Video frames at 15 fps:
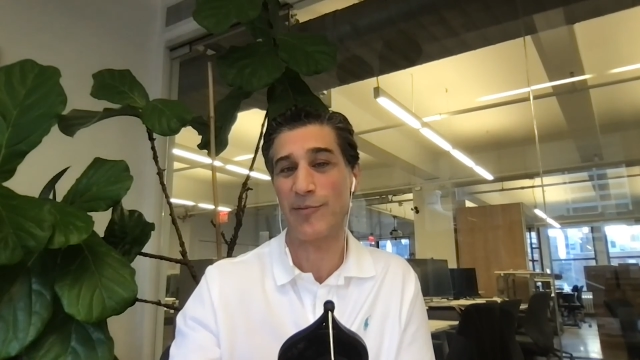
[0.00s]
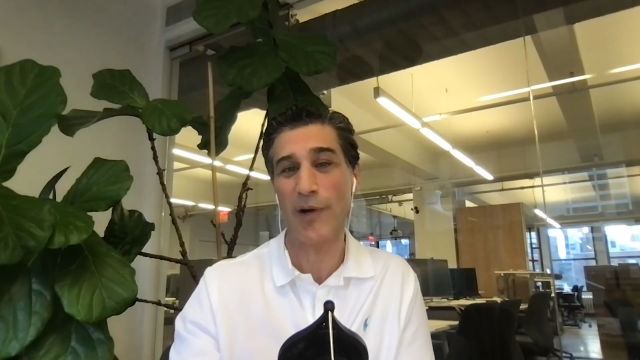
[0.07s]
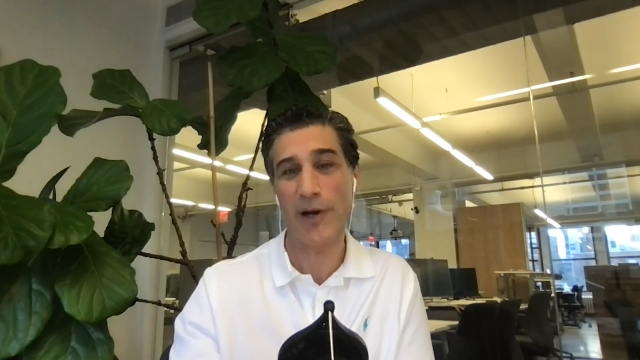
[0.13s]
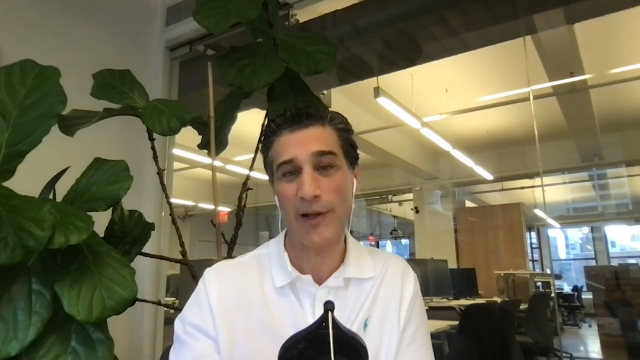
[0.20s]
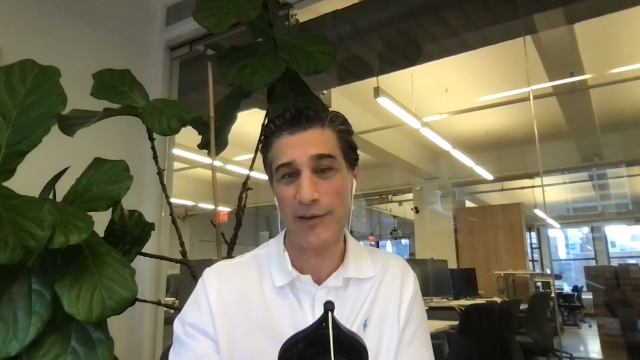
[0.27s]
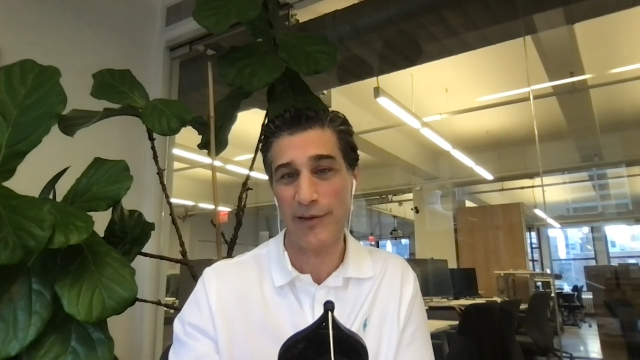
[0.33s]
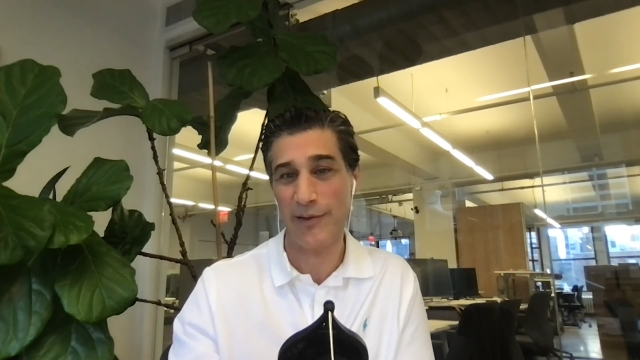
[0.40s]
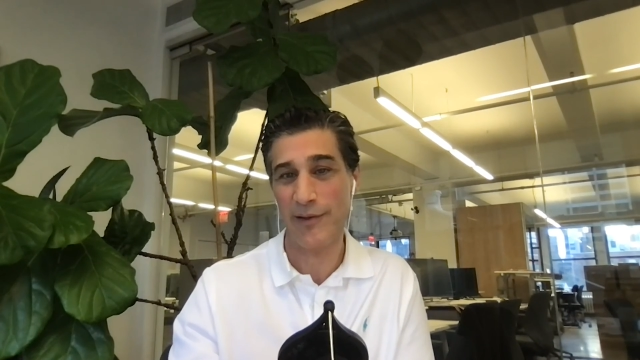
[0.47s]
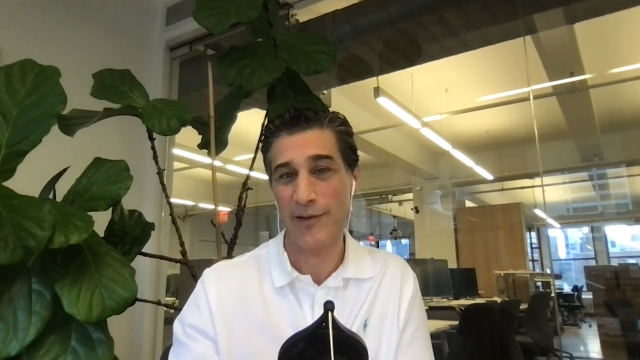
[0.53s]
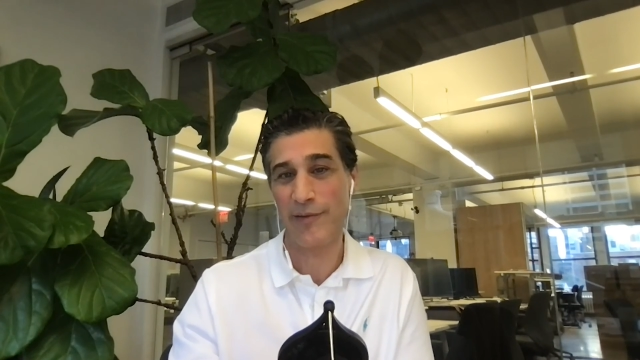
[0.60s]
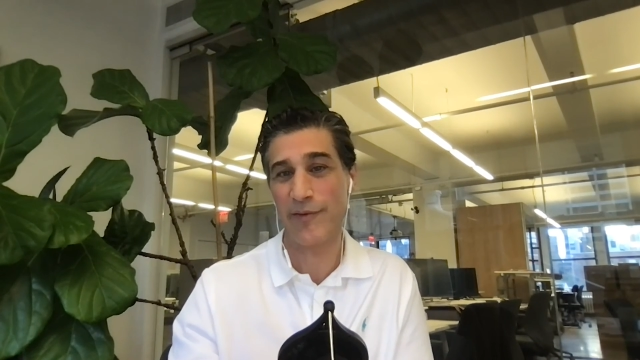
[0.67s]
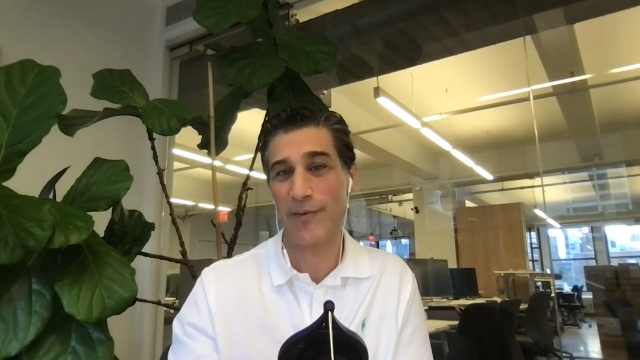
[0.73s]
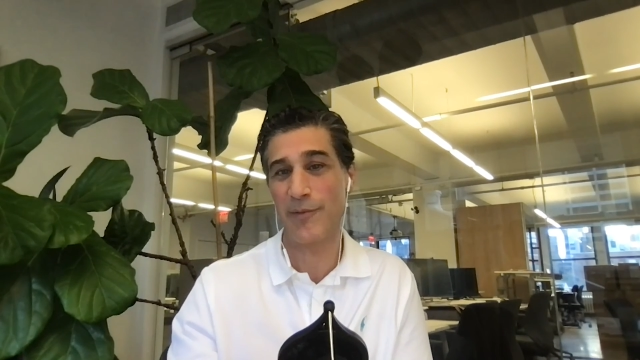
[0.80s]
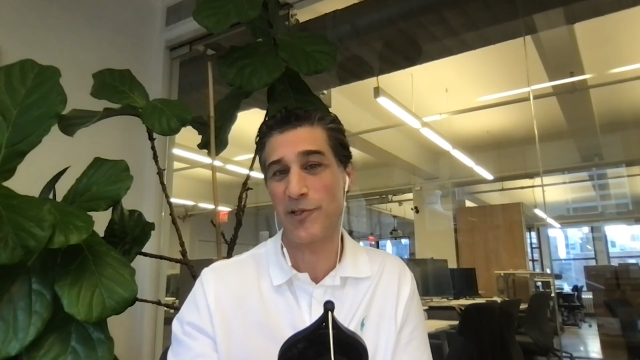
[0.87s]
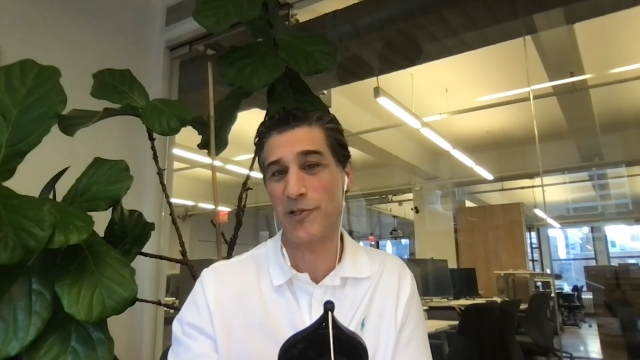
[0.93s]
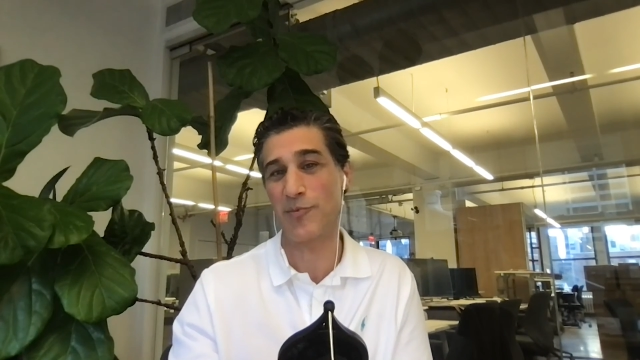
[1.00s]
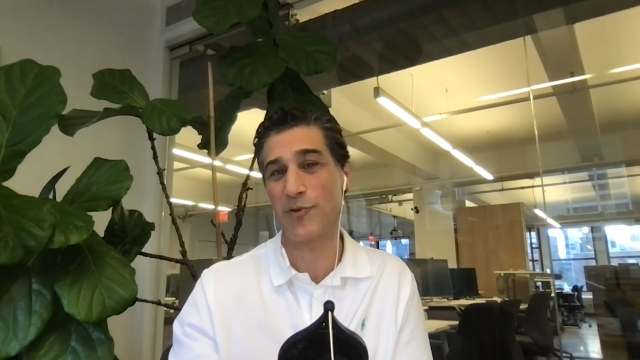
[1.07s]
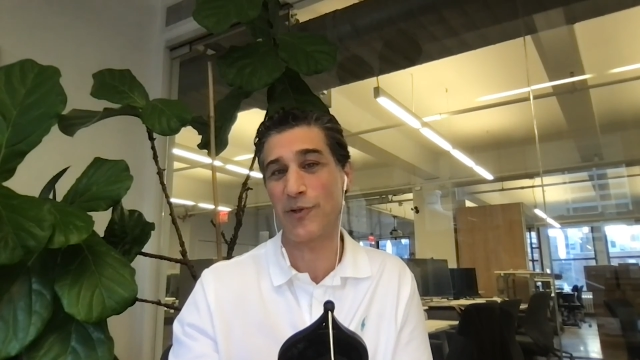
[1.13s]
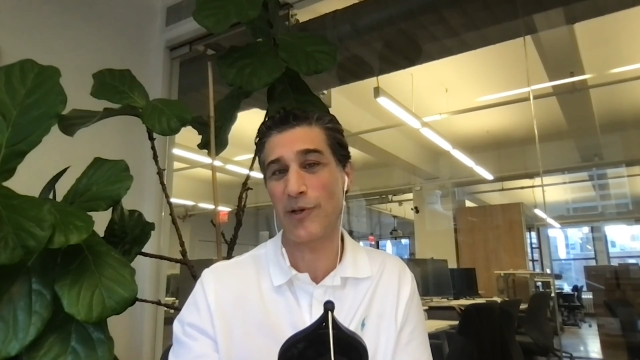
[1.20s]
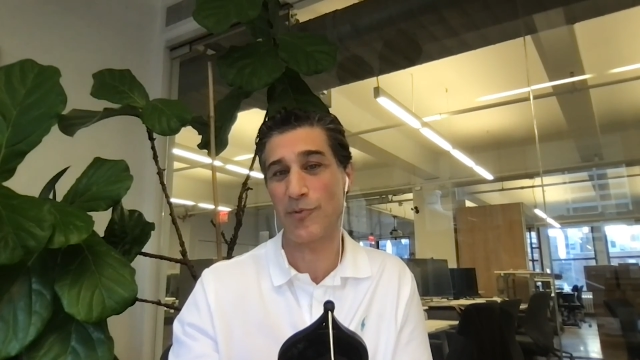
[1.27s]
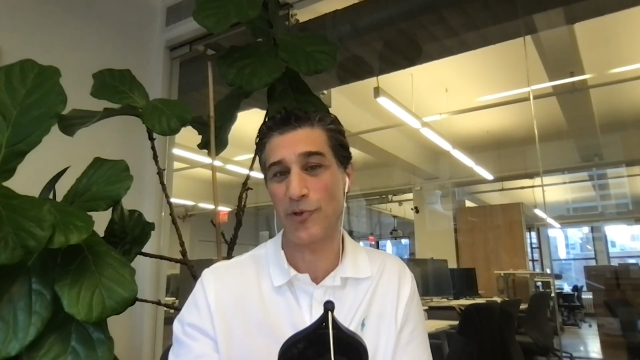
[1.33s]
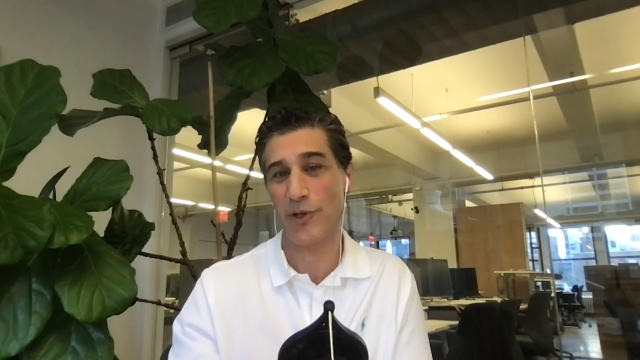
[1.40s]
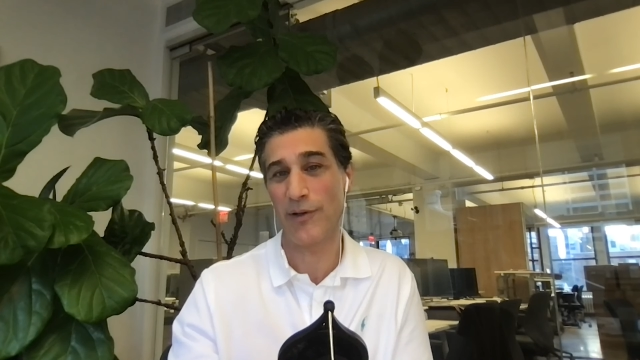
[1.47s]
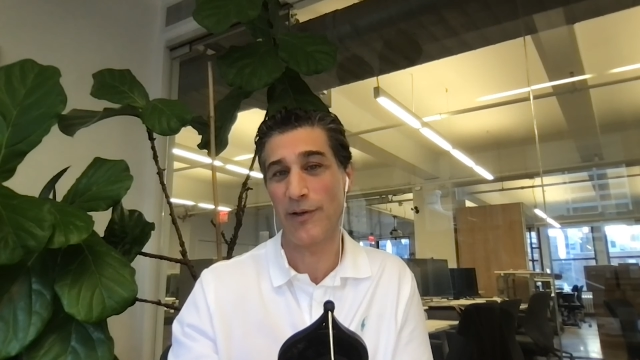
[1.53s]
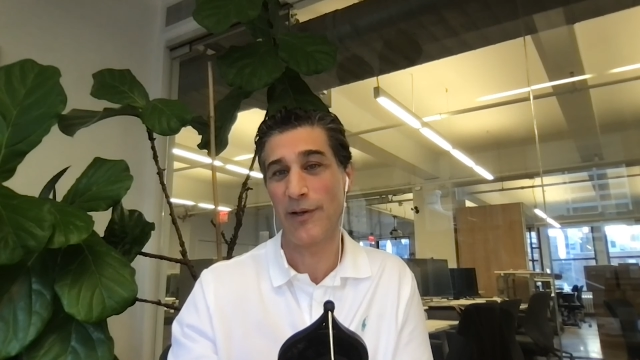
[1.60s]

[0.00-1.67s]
month from the subscription.